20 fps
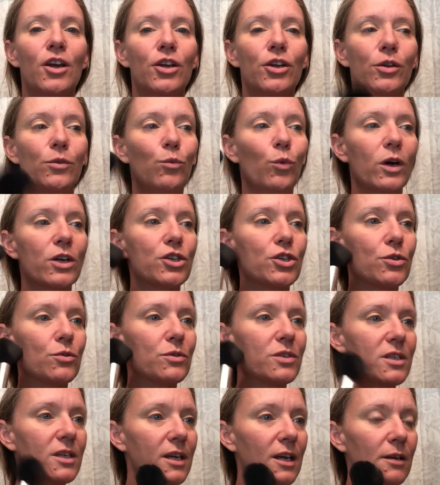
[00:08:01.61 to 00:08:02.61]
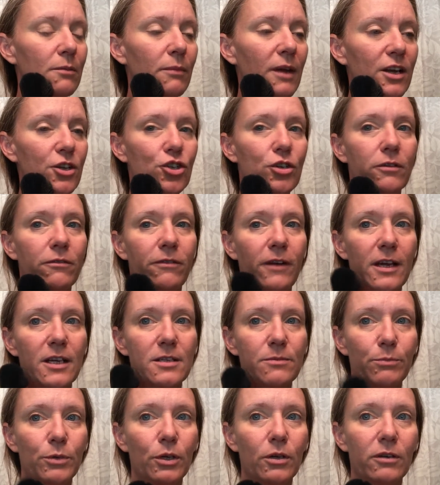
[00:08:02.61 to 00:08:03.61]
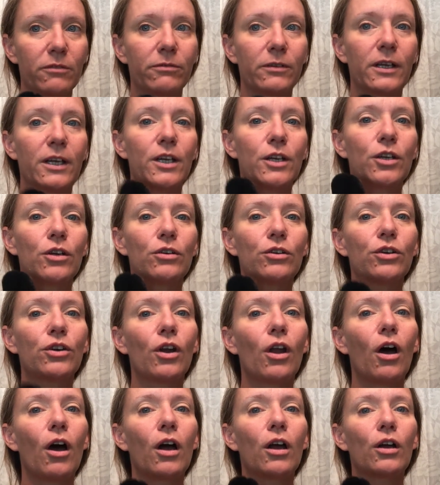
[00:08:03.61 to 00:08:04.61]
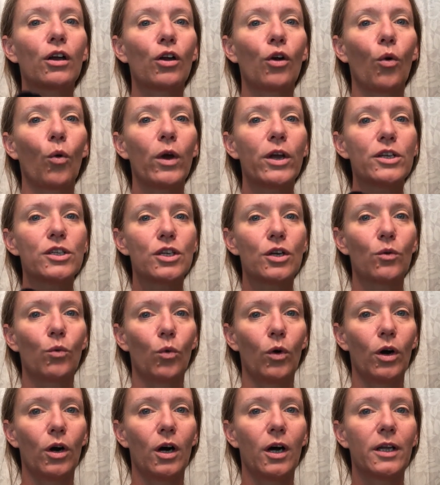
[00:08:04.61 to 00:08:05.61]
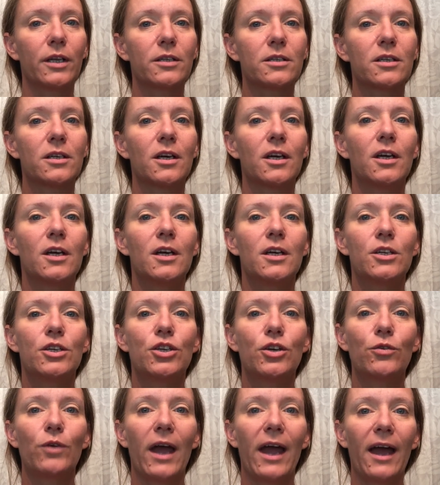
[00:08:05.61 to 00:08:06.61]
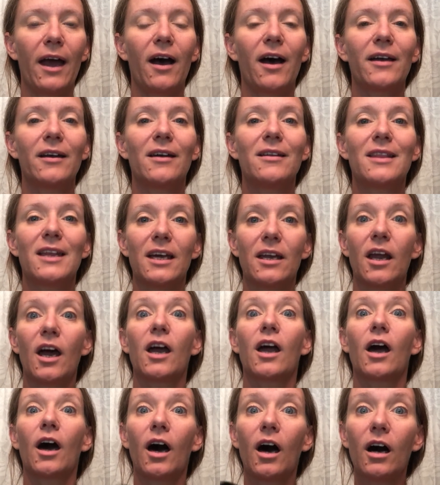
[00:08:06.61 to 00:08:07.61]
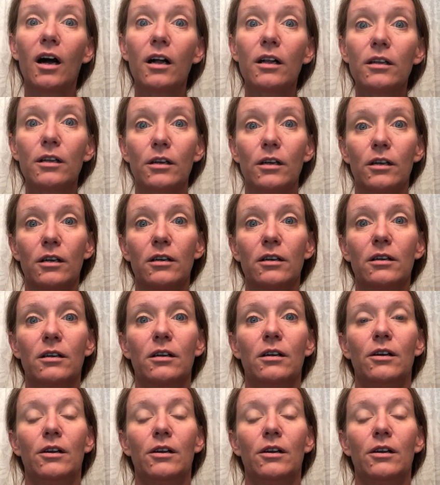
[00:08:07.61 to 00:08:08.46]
Once you skin match your face beautifully, you're not going to want to add then a color